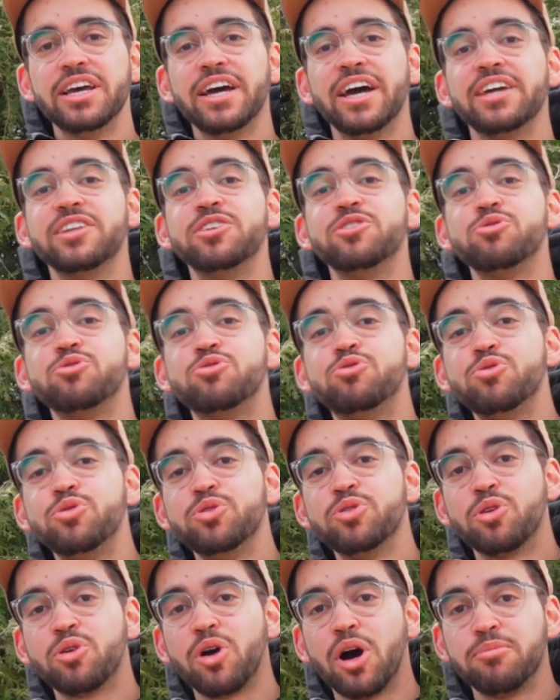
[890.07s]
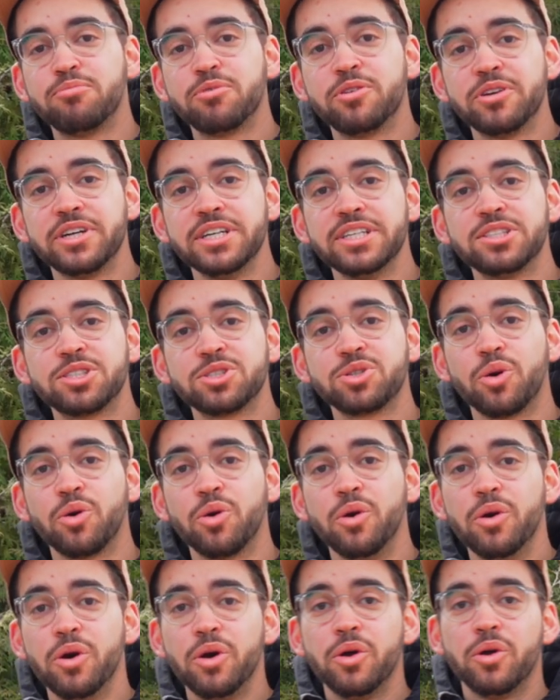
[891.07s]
and you do your upgrade. So